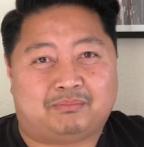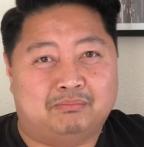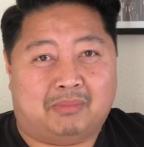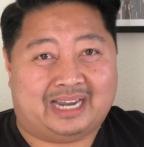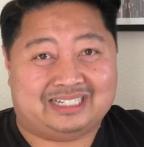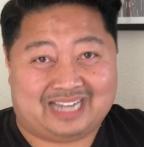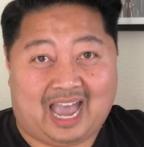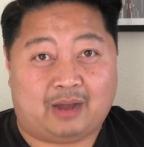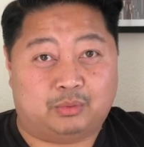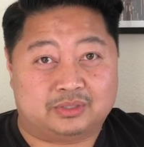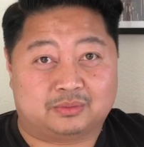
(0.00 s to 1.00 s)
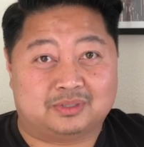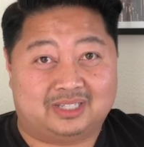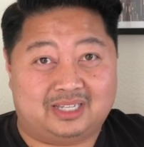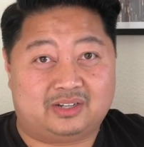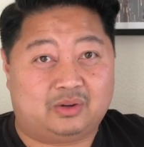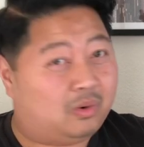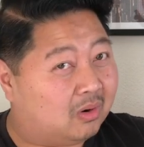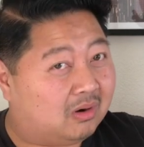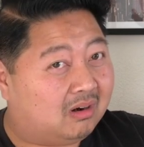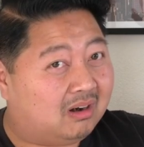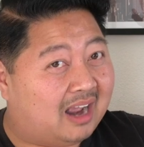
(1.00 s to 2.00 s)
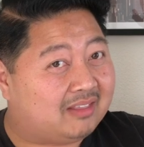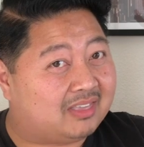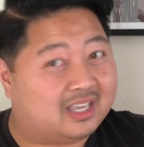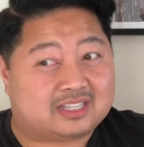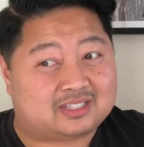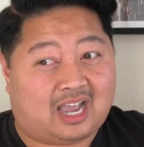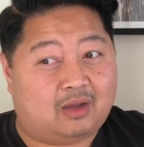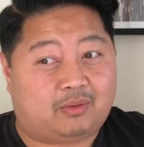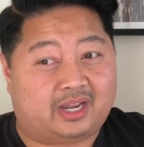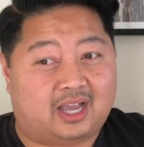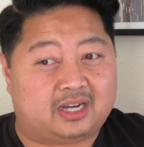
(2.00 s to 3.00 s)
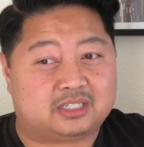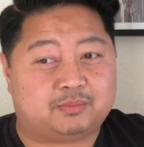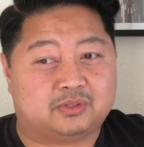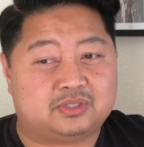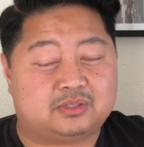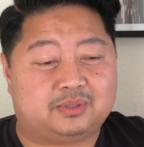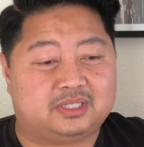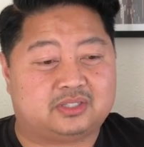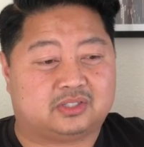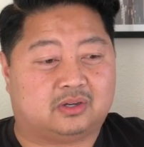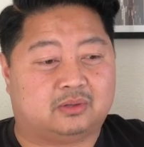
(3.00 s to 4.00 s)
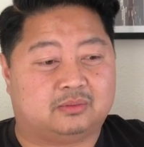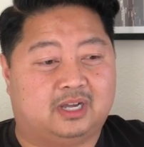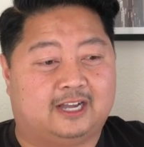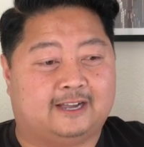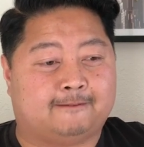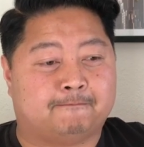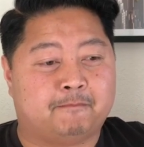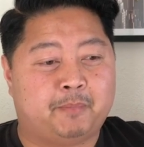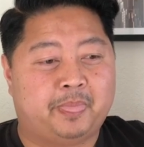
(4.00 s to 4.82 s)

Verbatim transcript: my dad was really into horror, I think is how I got exposed to it. So, um,